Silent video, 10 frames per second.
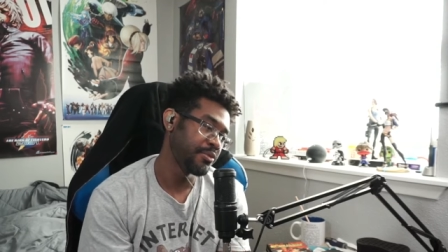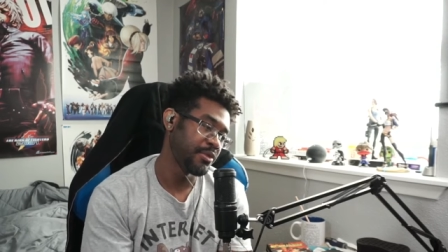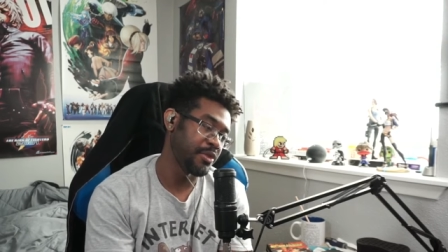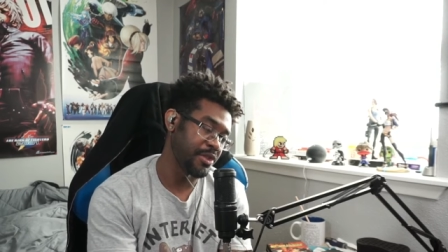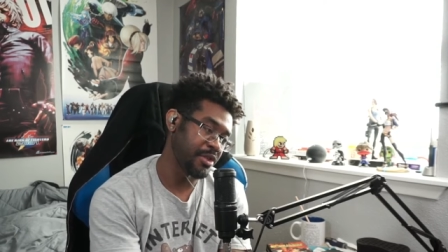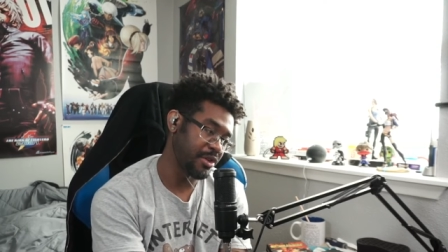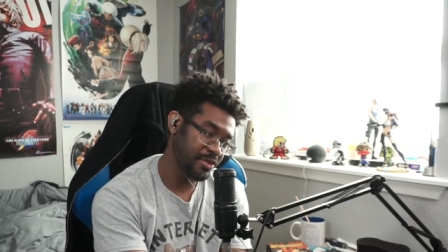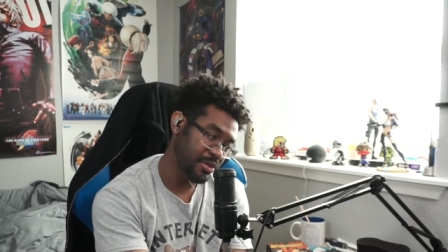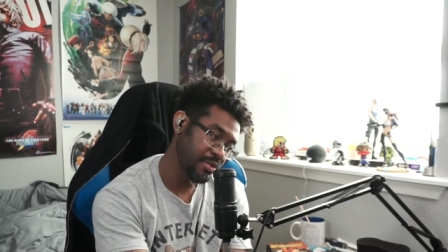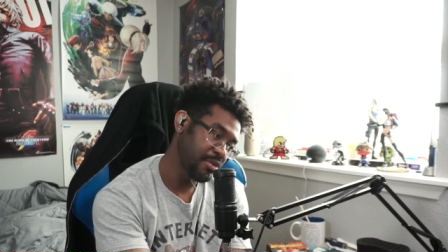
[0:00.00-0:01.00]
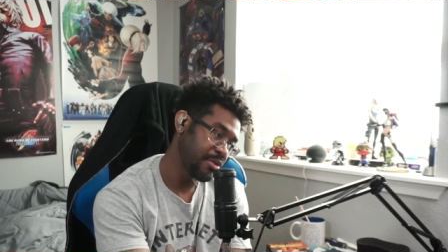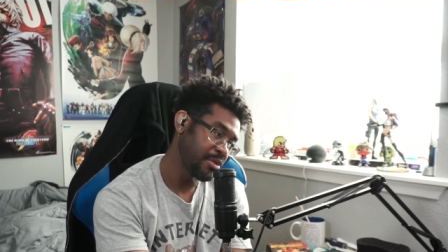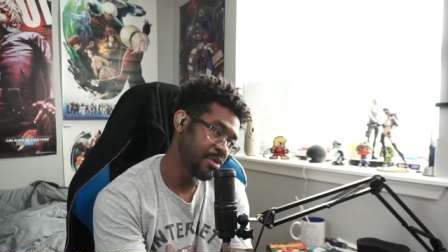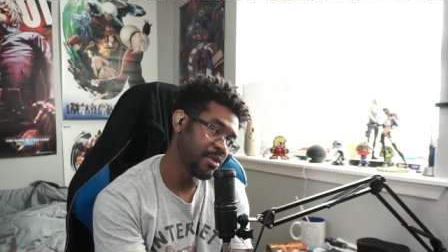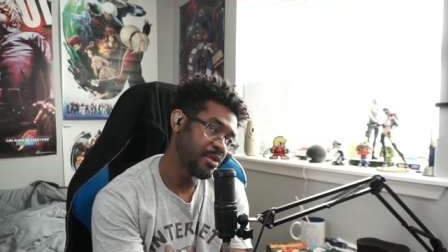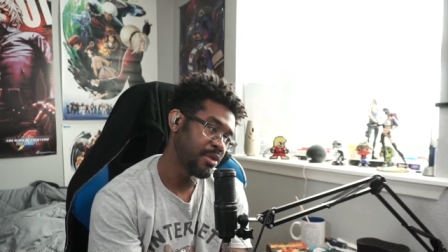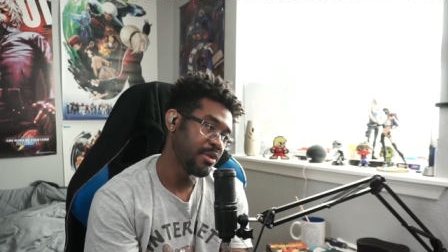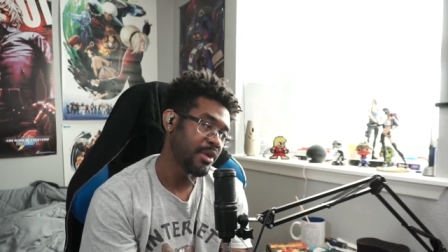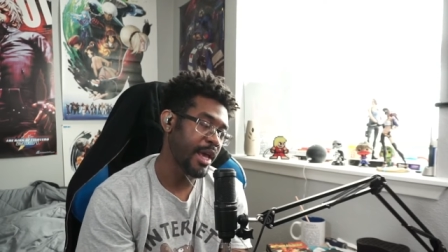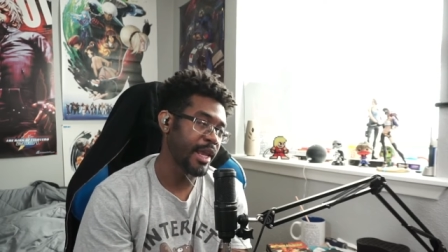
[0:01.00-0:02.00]
It was interesting.
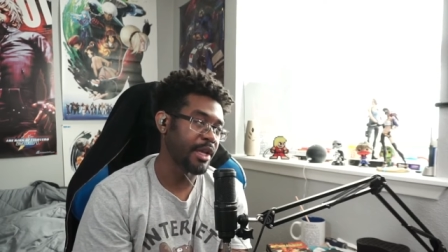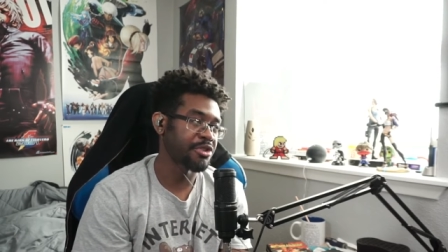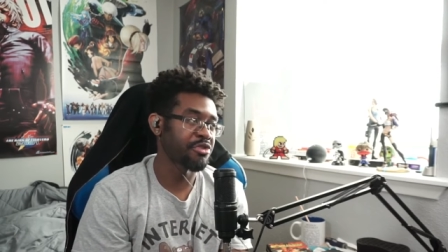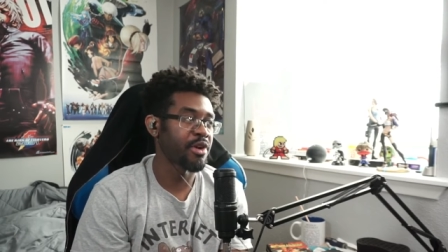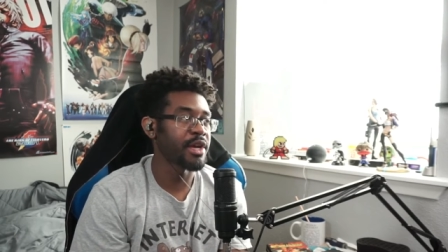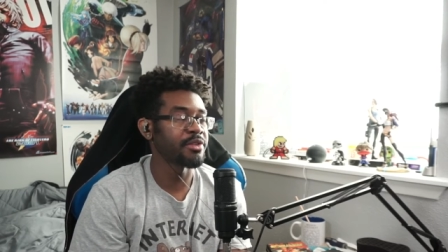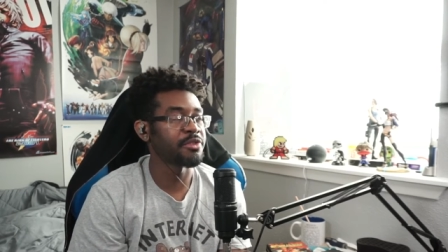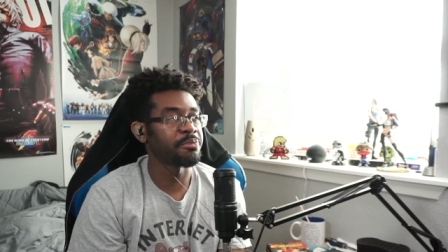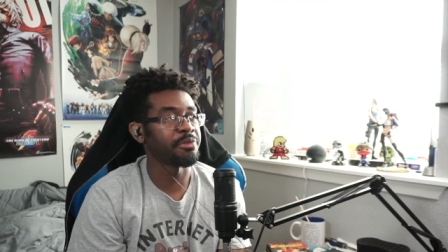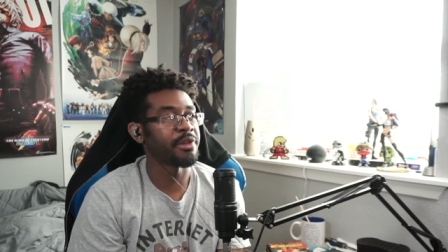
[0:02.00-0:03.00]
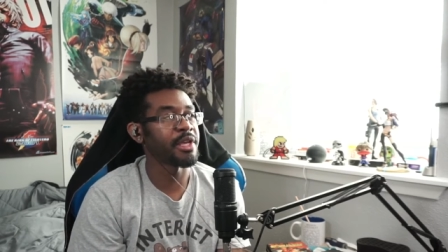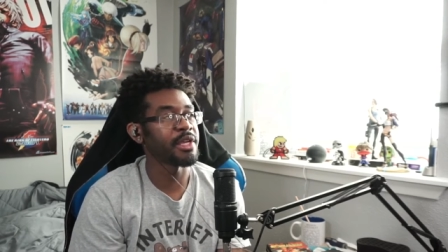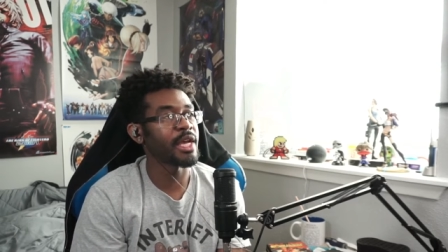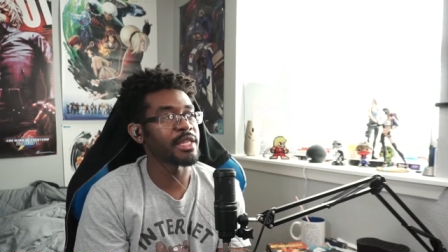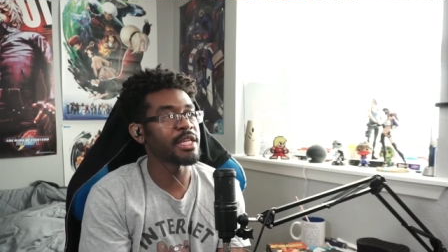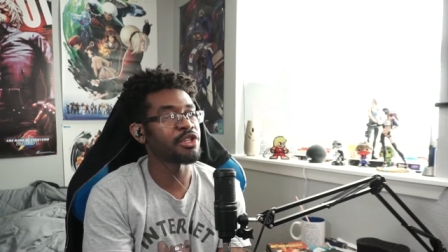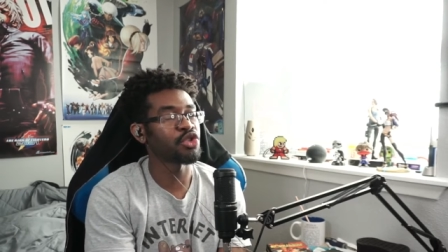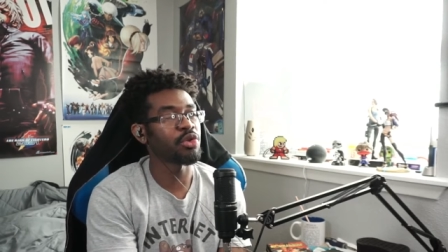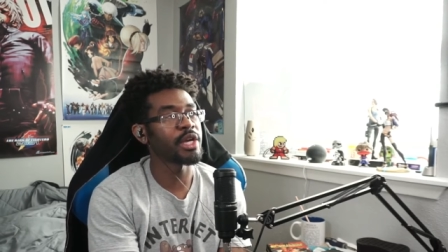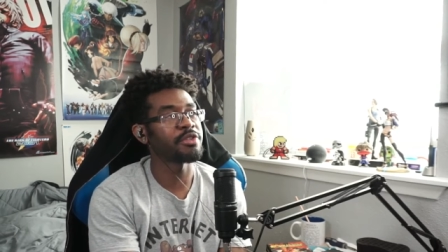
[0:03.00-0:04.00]
And like trying to play, I think
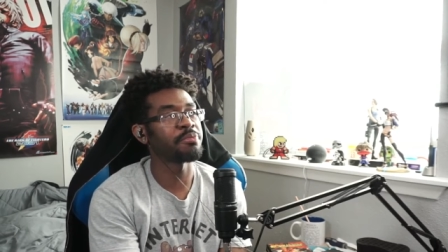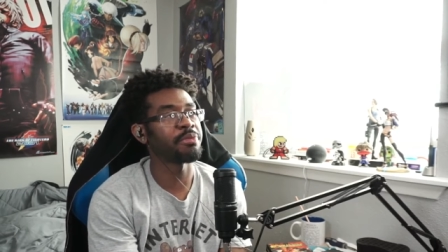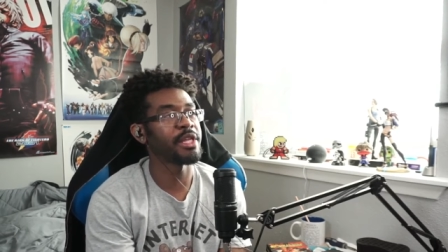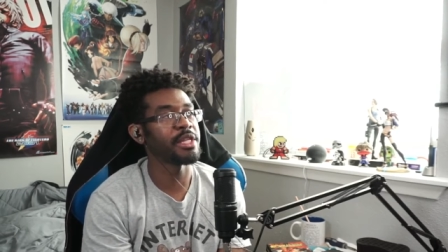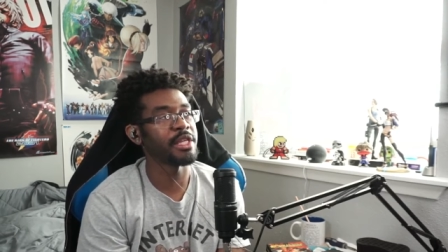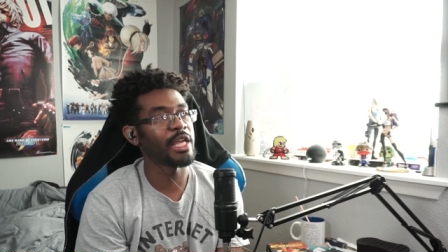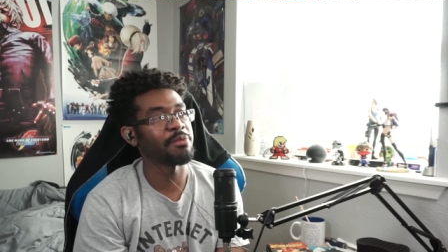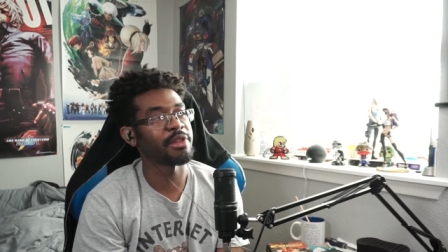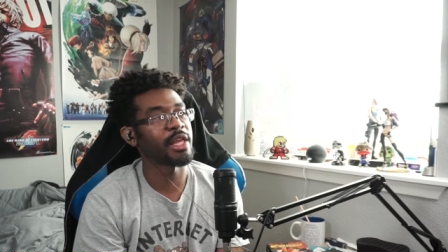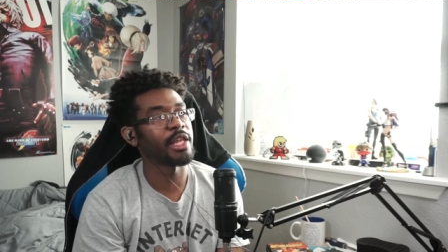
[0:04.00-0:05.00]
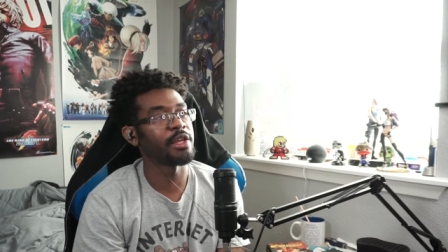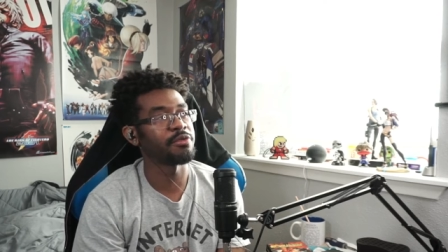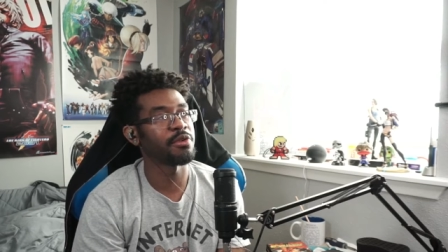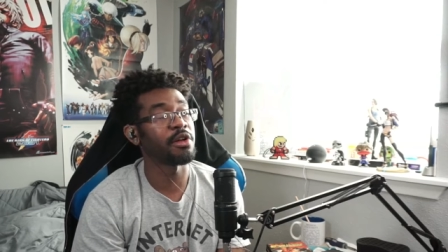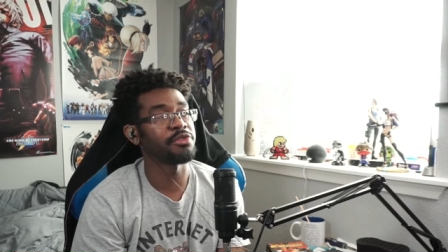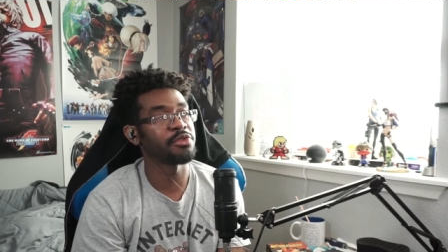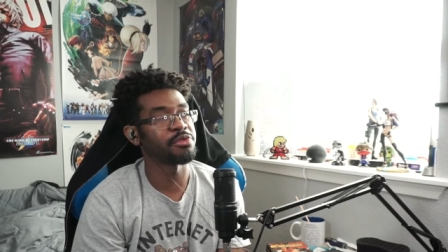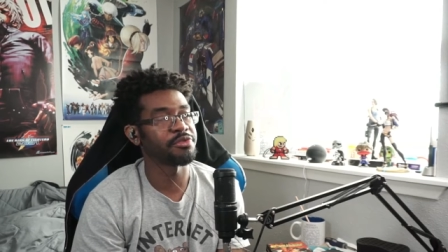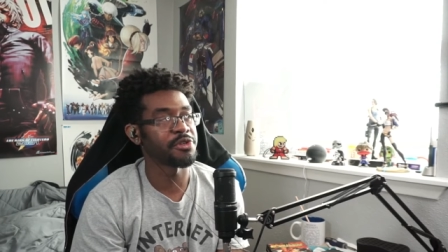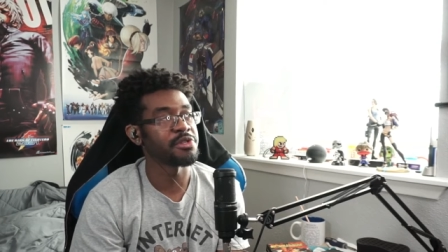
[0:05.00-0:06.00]
trying to play the game at that level also
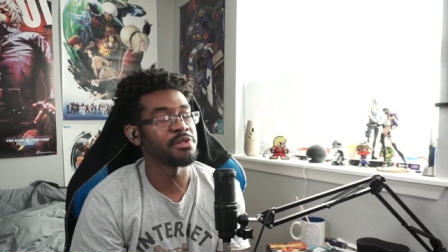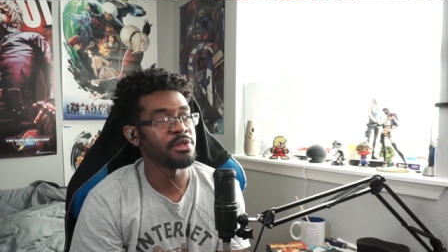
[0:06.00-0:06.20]
was fun.